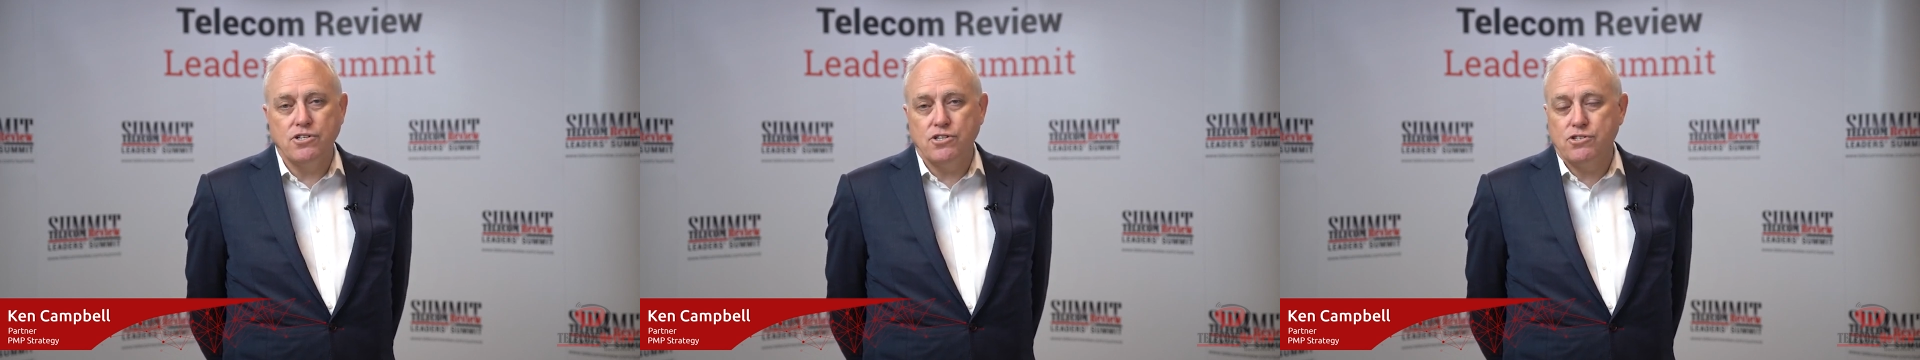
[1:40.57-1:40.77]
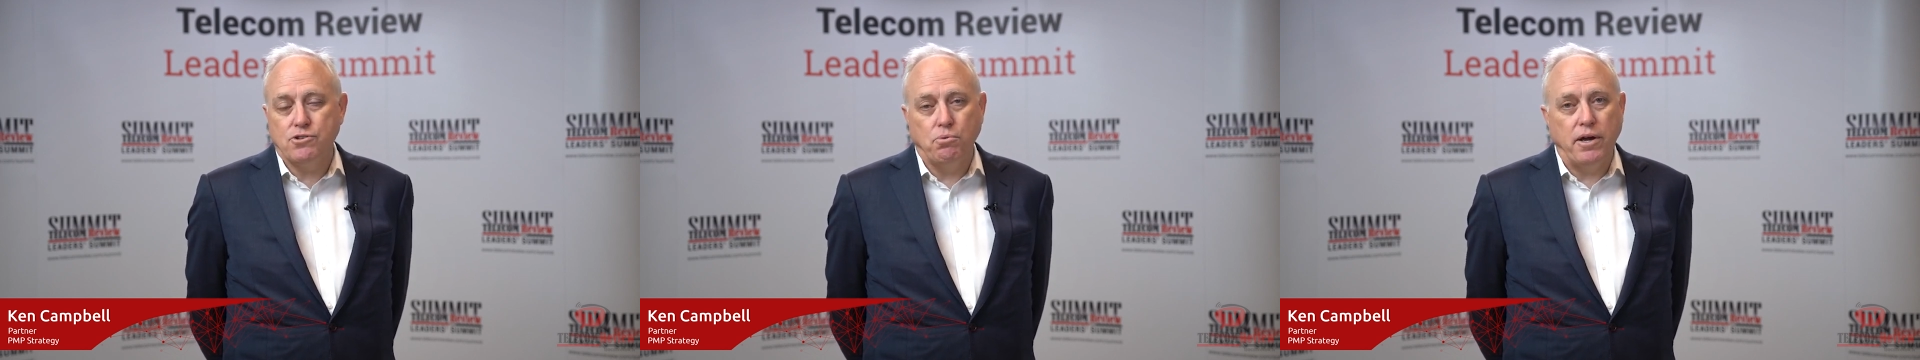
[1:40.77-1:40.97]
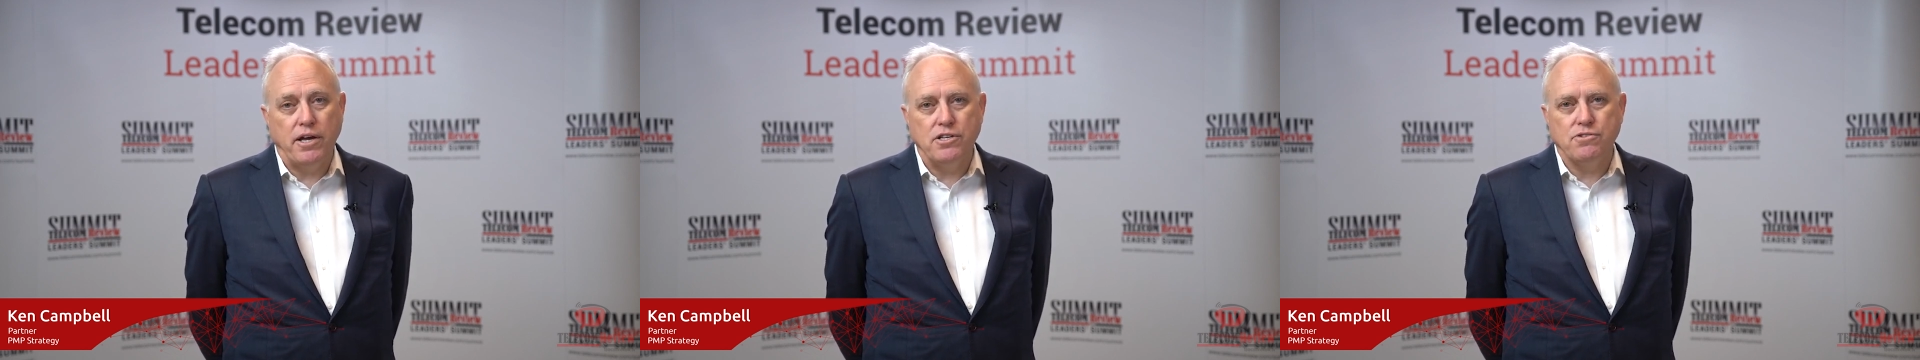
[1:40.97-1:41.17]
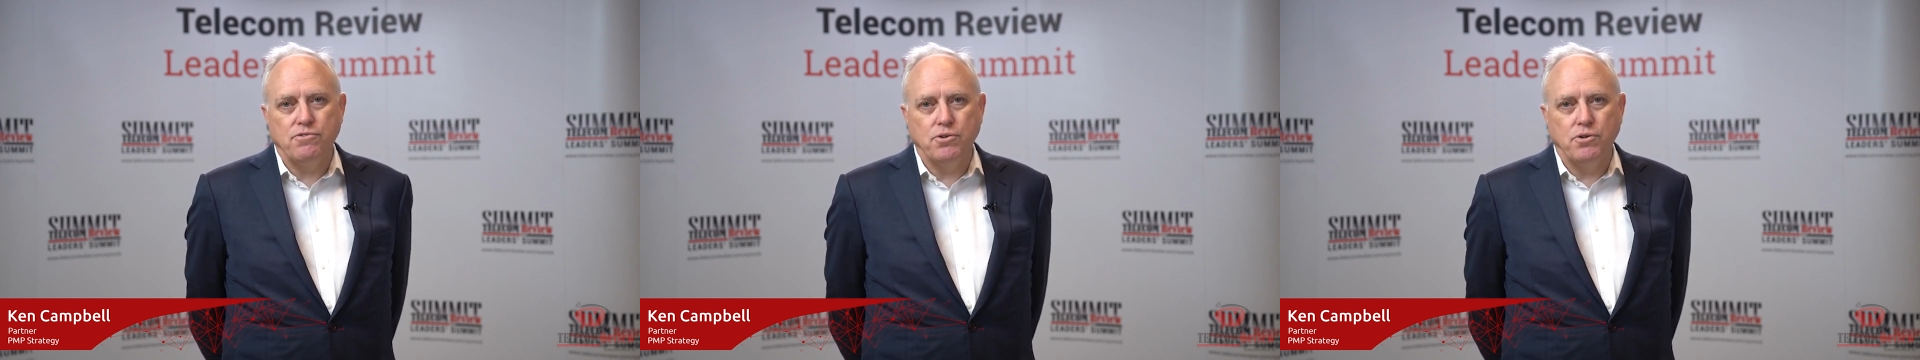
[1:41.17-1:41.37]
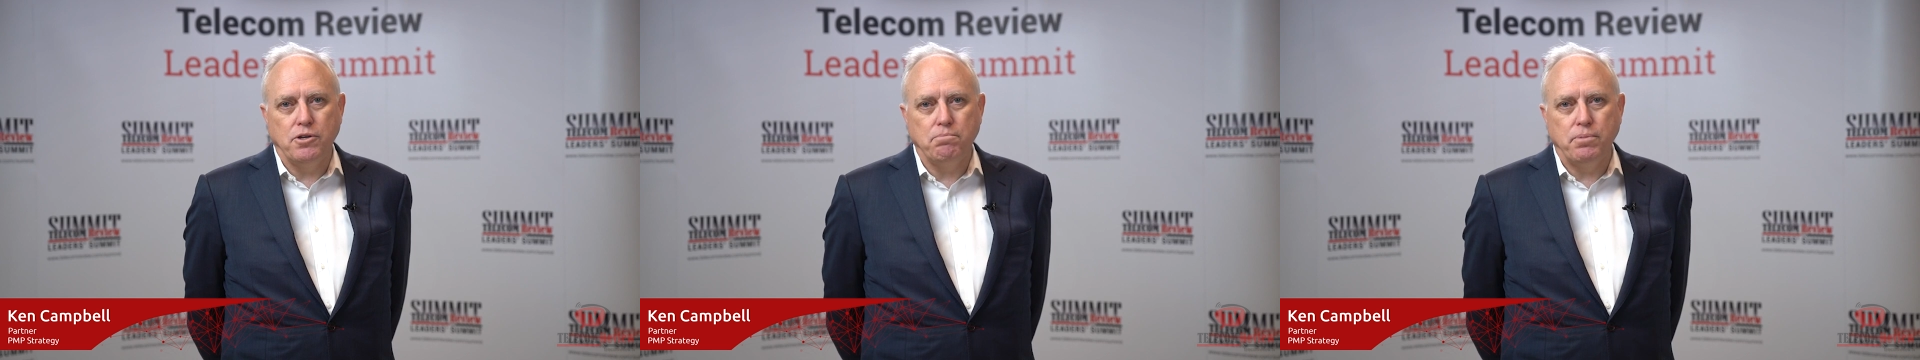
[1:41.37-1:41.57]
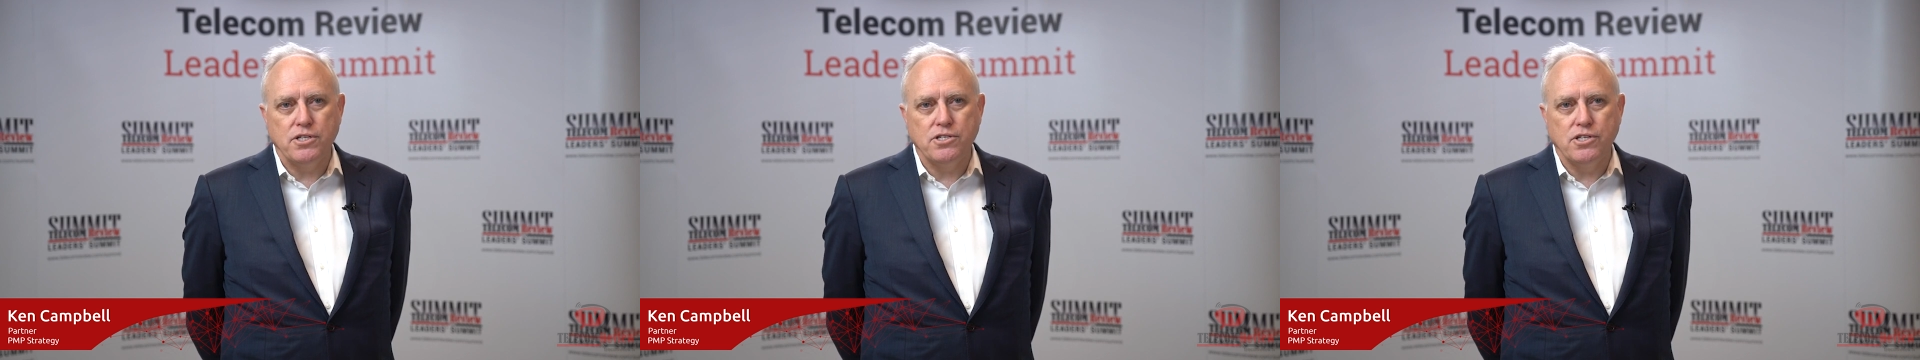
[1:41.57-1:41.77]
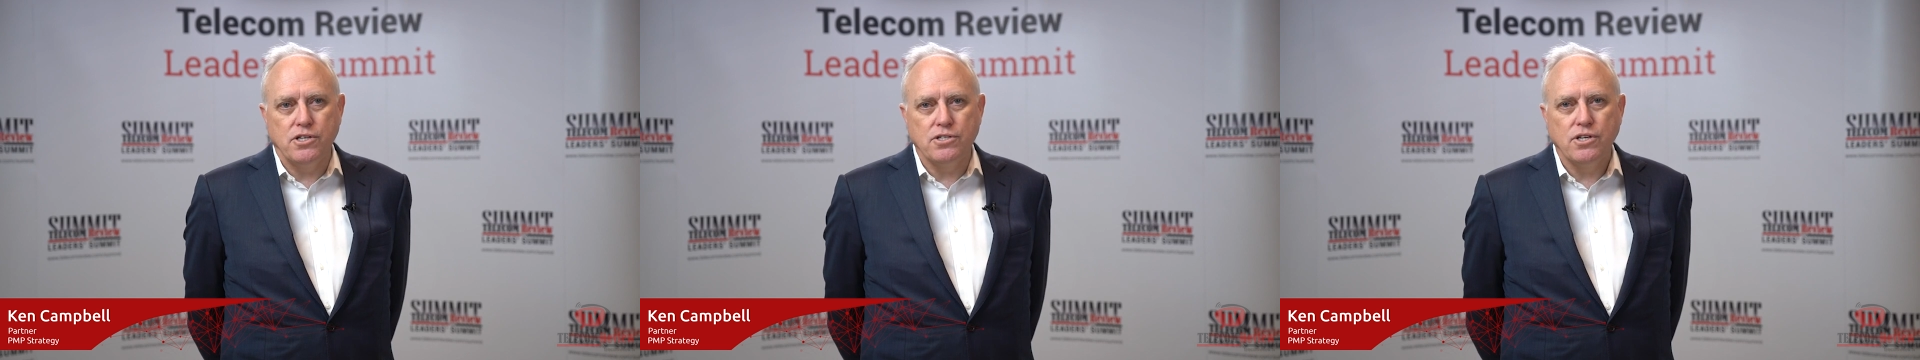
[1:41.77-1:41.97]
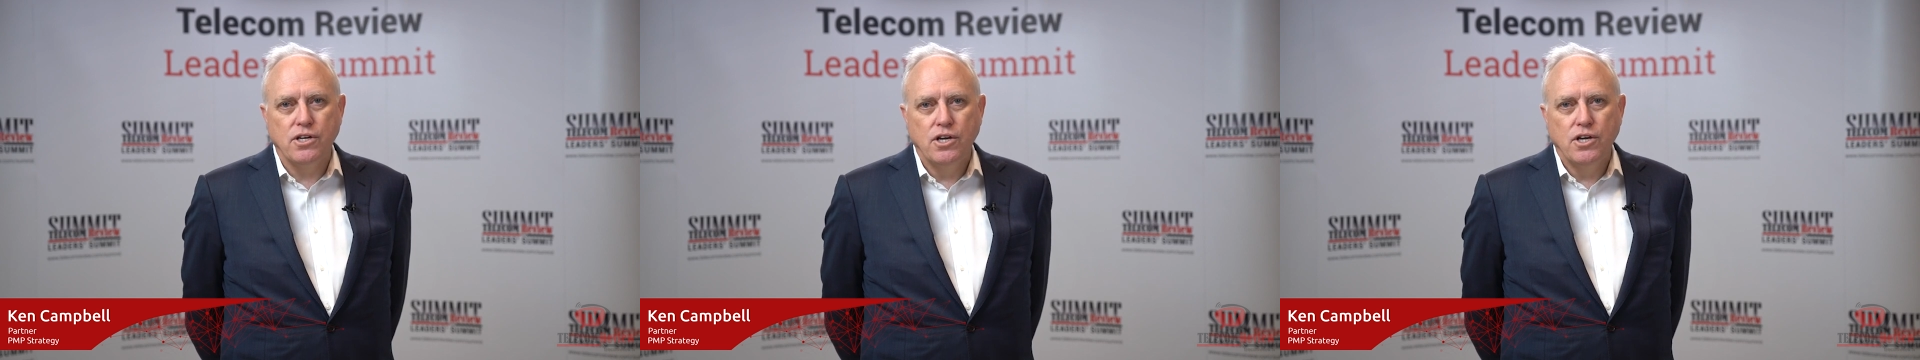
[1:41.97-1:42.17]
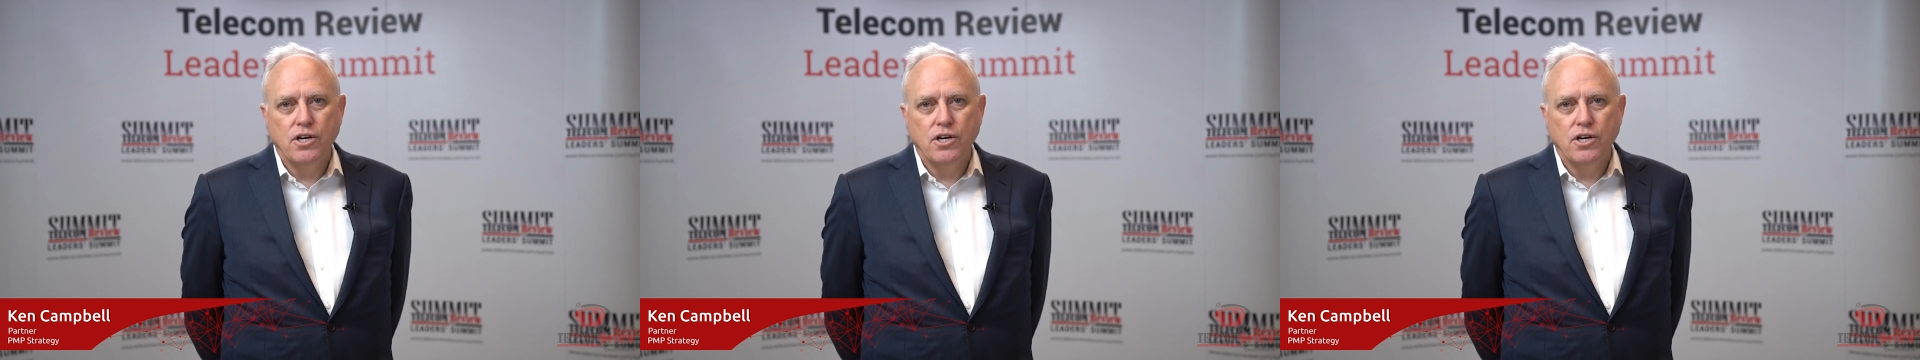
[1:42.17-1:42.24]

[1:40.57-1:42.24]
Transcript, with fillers: just the ways of doing business,